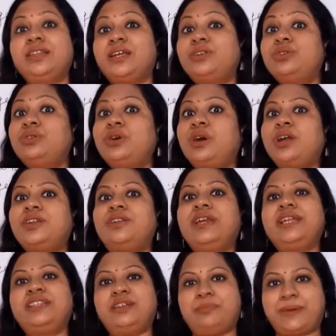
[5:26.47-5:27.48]
that do not
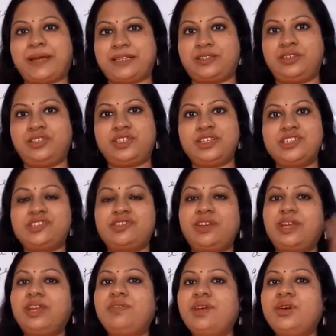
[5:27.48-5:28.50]
read the passage.
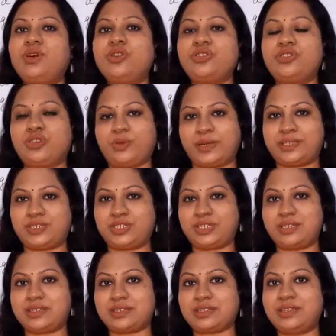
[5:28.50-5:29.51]
Straight away go to the
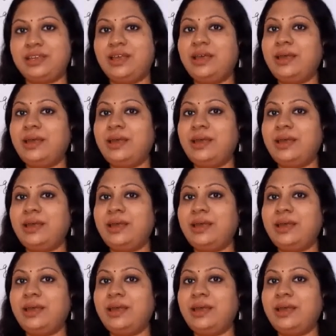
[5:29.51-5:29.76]
questions.